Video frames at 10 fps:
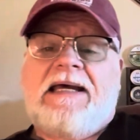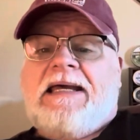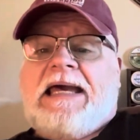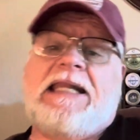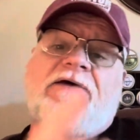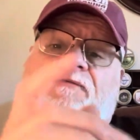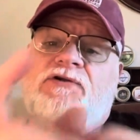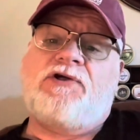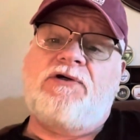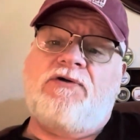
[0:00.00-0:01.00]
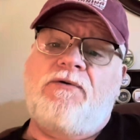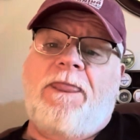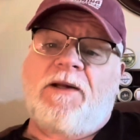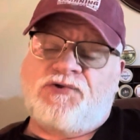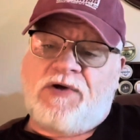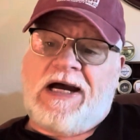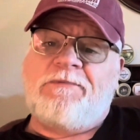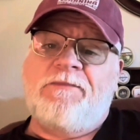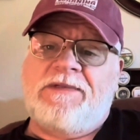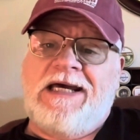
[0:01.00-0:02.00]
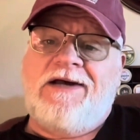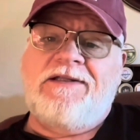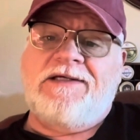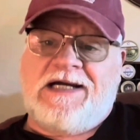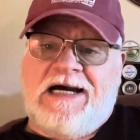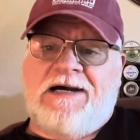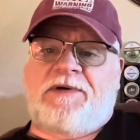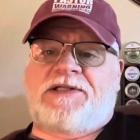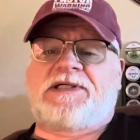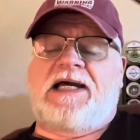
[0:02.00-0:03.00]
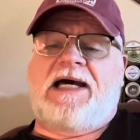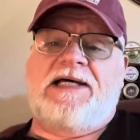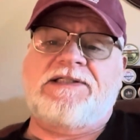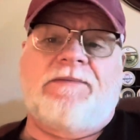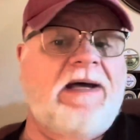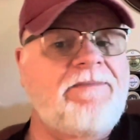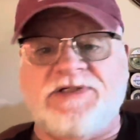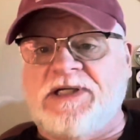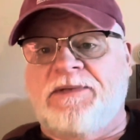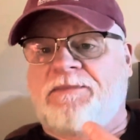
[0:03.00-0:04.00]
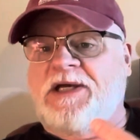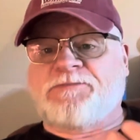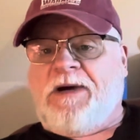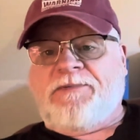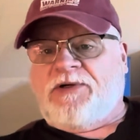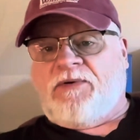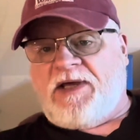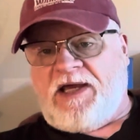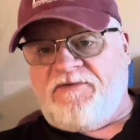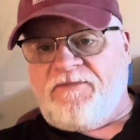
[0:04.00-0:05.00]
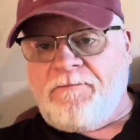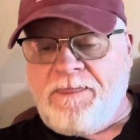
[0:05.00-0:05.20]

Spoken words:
And if you do, drop them down in the comments, guys. It might be something that Base Piper don't have.